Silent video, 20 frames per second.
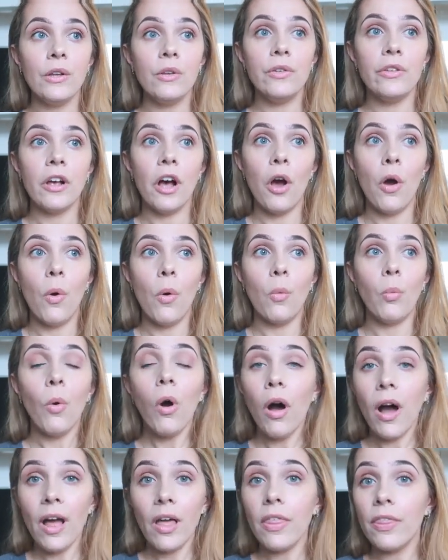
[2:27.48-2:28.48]
So
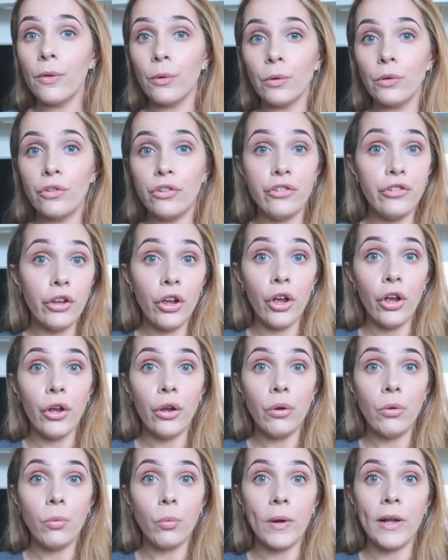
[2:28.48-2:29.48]
what I thought to
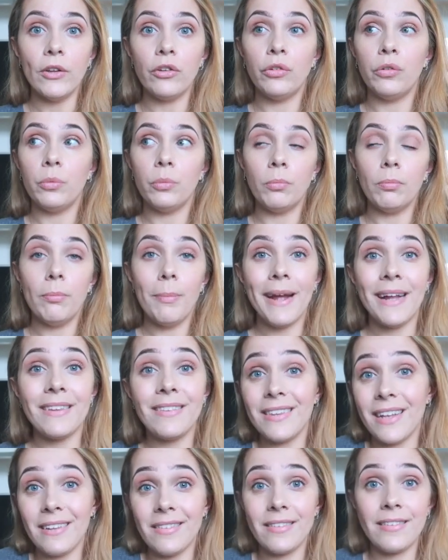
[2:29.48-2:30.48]
do, which
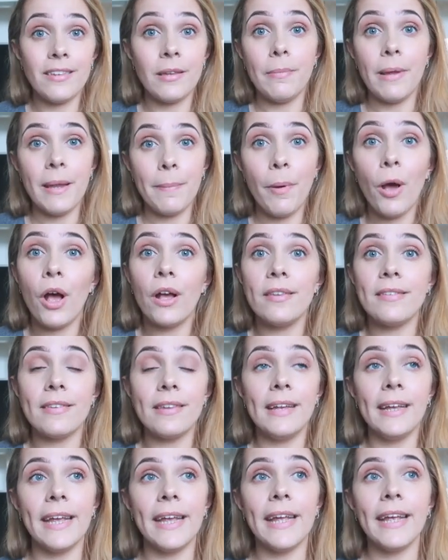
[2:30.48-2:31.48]
made sense to me
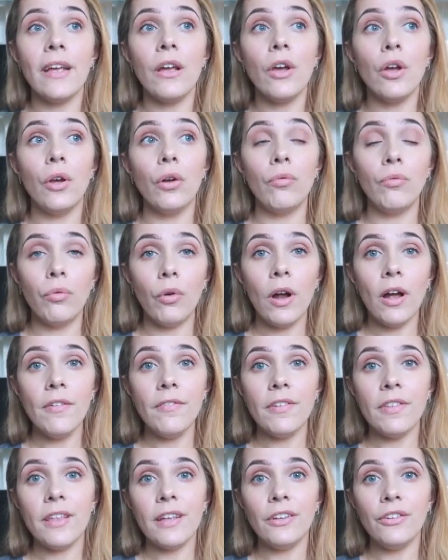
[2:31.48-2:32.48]
personally,
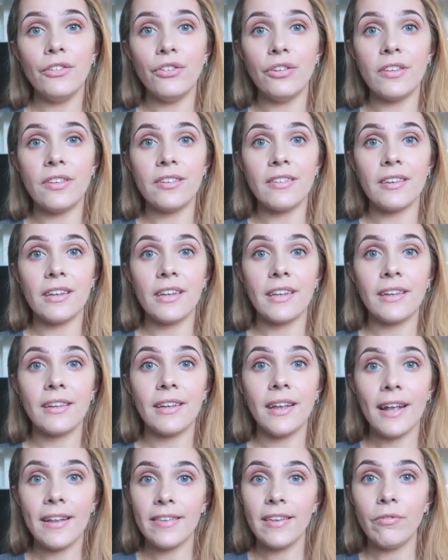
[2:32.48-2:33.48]
rather than just
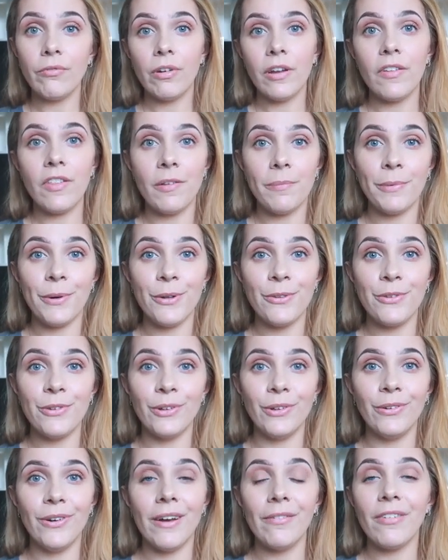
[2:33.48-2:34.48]
getting rid of the
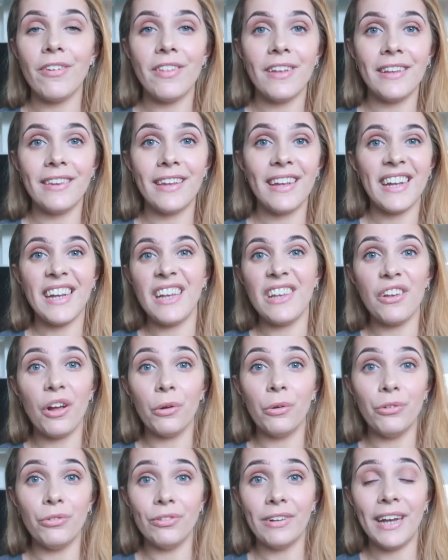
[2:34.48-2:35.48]
bottle, everything that he
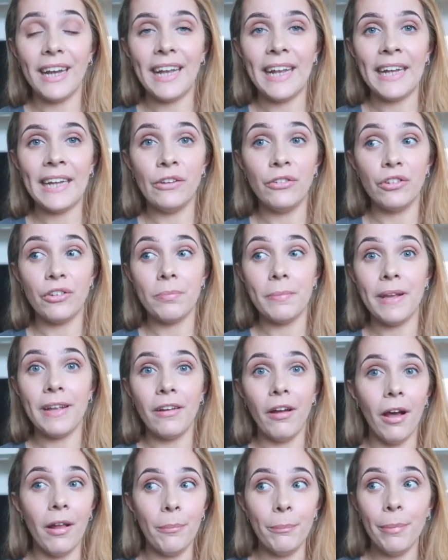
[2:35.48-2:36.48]
knows really, just me
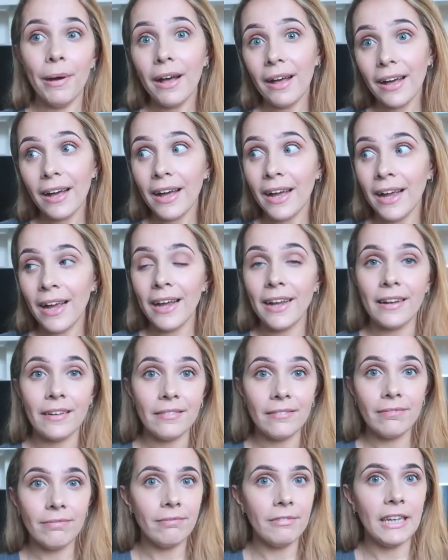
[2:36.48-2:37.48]
going bye
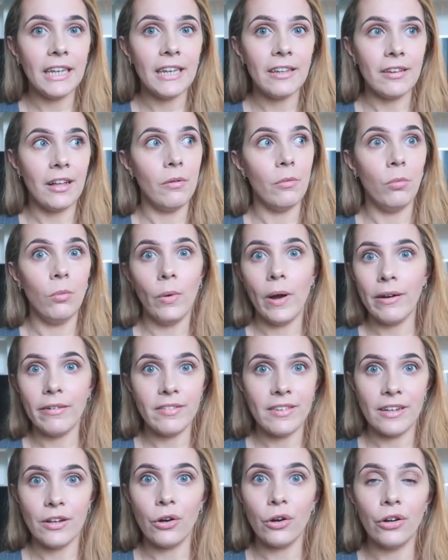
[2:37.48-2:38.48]
and he's like, where
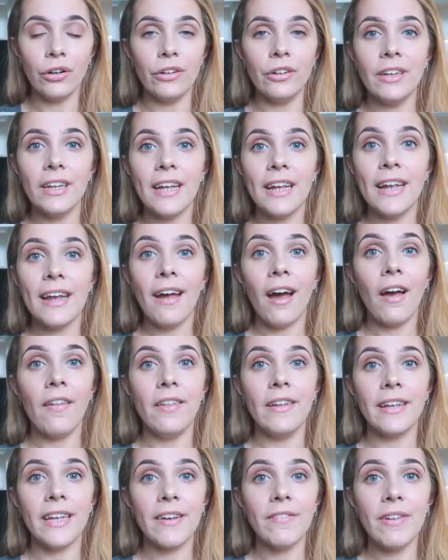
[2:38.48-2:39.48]
has it gone?
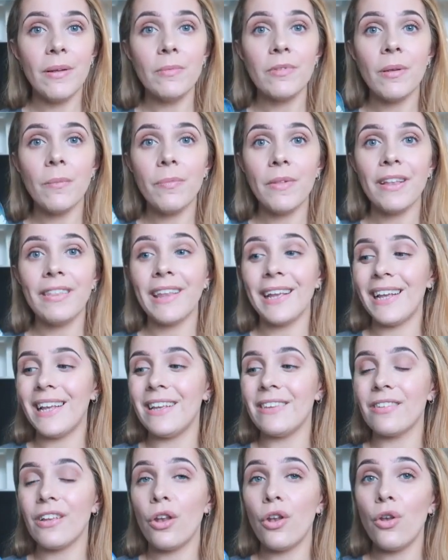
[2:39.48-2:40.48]
And then giving him something that
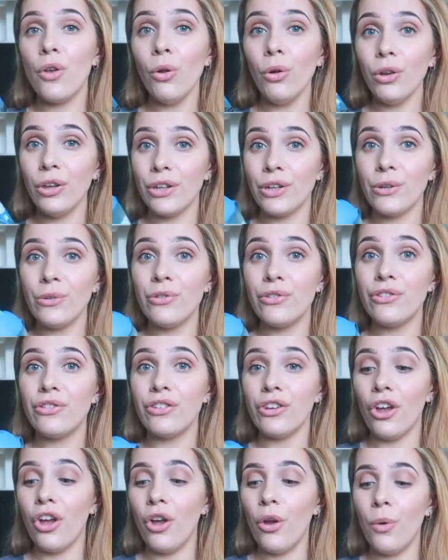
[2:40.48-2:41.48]
he's not
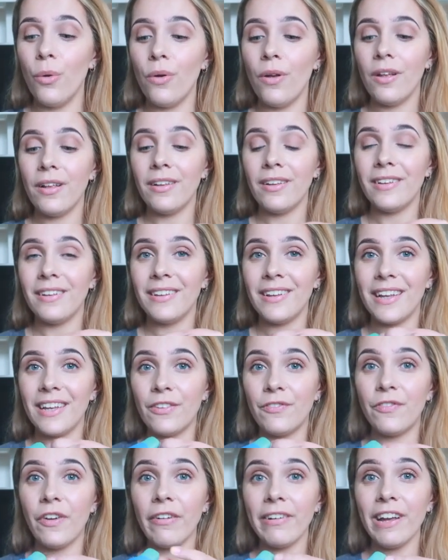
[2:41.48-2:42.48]
used to.
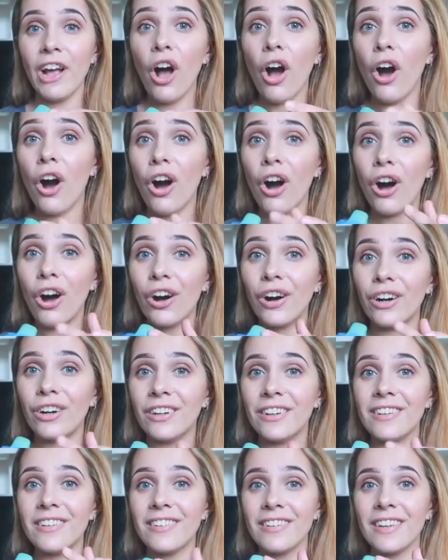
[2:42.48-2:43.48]
It's very
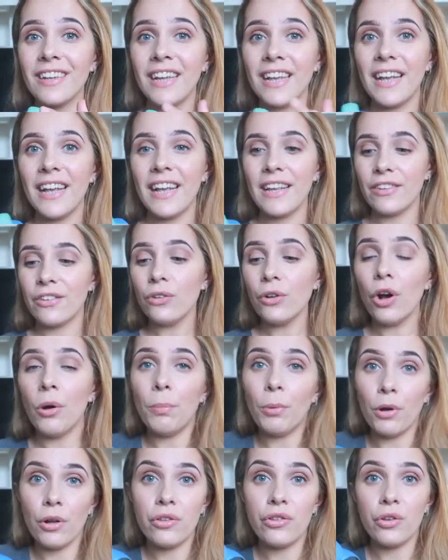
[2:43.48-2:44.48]
hard, it's
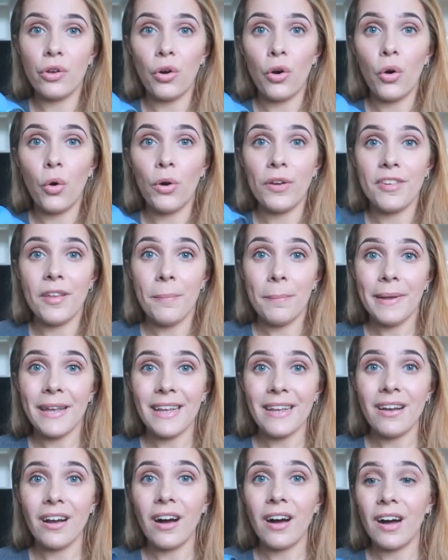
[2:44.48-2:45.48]
not a bottle, it's a
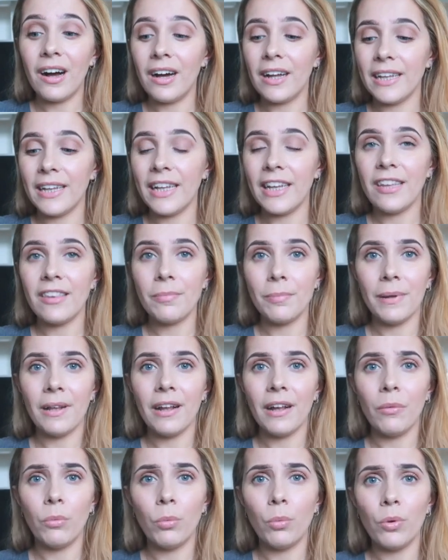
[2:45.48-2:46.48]
beaker, and he'd be
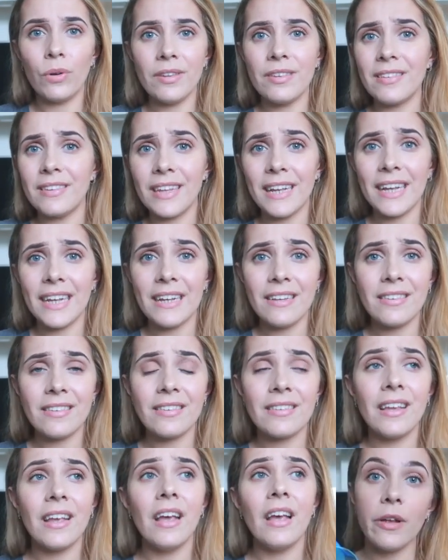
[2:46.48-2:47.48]
like, what's
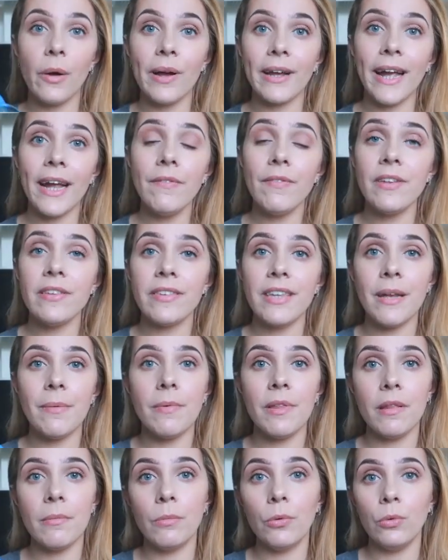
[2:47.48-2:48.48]
this? So I gave this to
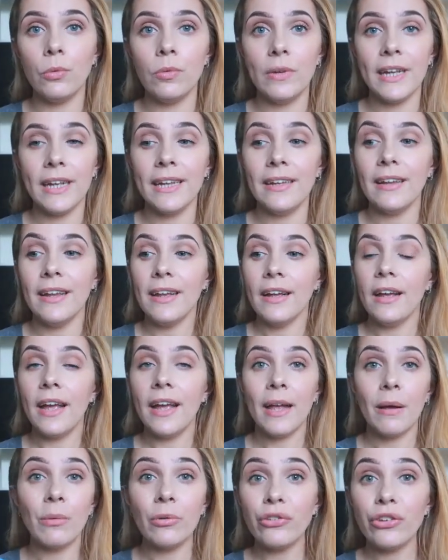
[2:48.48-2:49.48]
him in the morning.
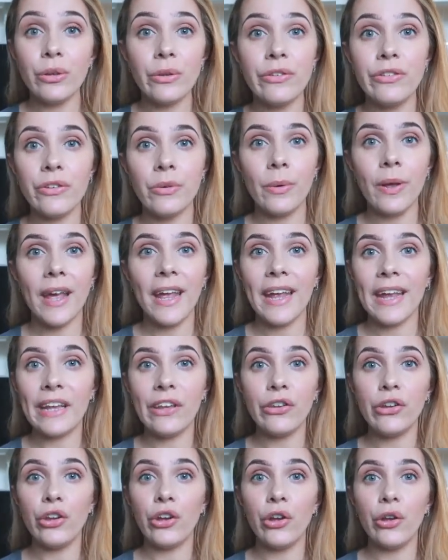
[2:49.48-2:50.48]
He was used to it, he
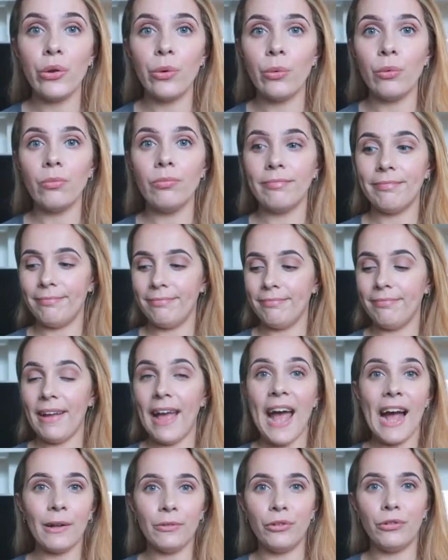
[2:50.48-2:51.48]
knew
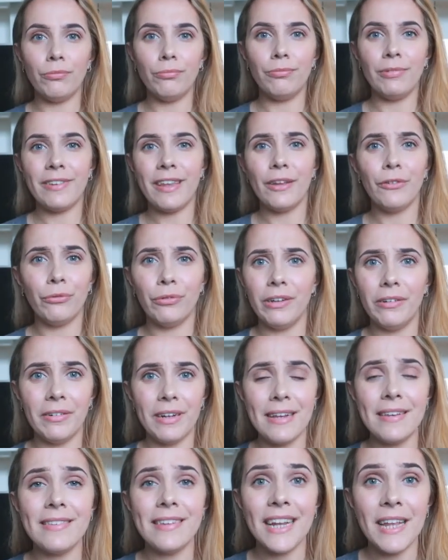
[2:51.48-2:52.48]
how to, sounds really
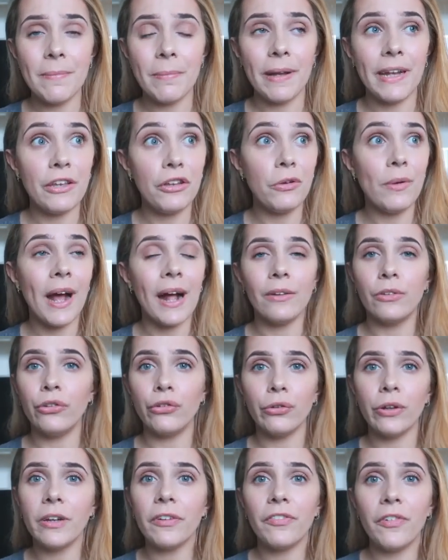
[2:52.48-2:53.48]
really silly, but he knew how to
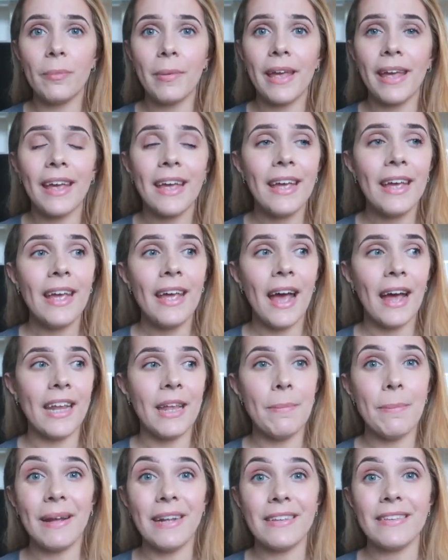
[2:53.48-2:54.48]
drink from it, and
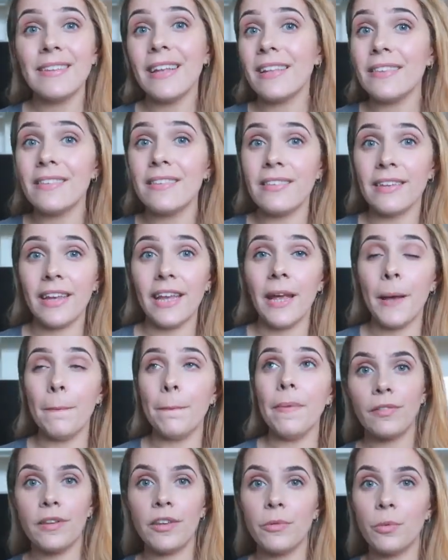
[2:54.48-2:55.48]
it made sense to
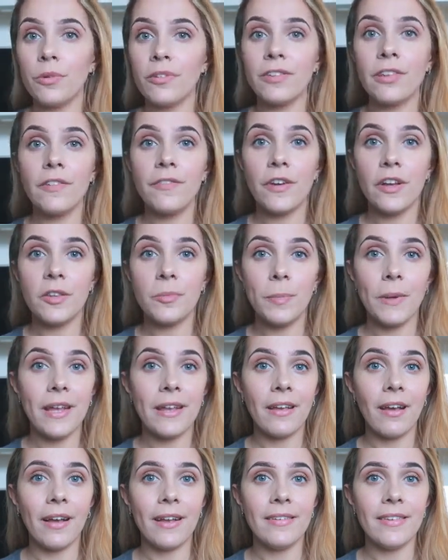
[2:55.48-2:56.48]
him. This wasn't the first
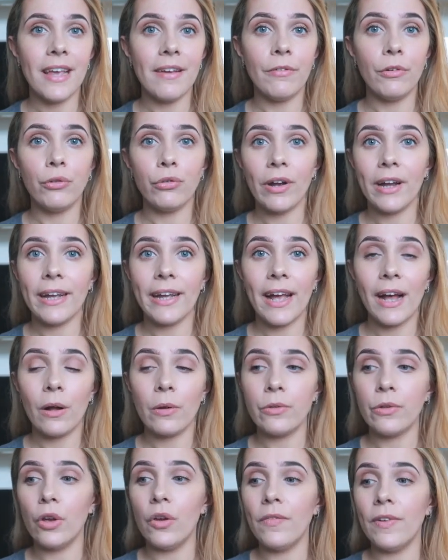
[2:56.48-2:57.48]
beaker he's ever drank
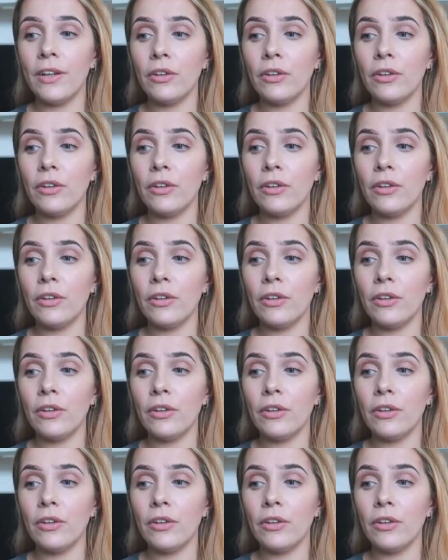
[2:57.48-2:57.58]
out of.